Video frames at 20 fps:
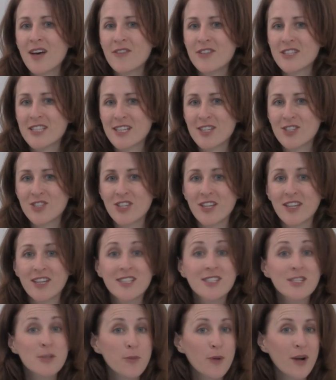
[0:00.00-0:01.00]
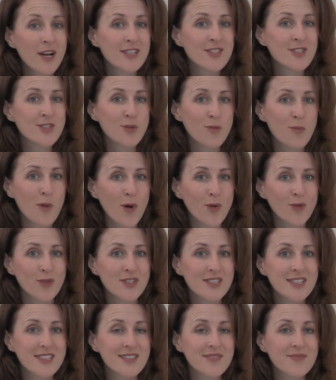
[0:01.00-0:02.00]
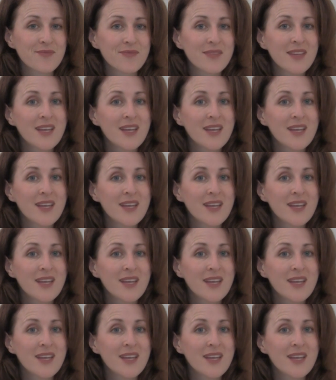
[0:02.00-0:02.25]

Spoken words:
of addiction that surprised you most?